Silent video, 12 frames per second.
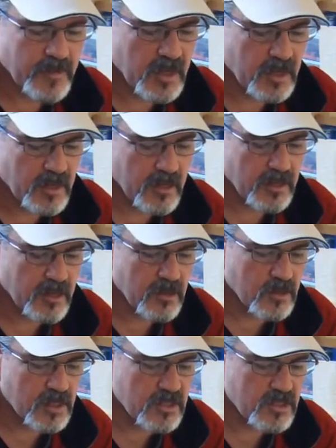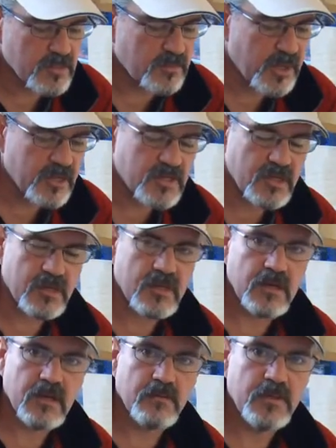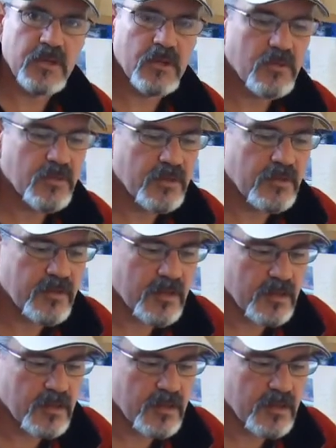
you know, on just a basic build with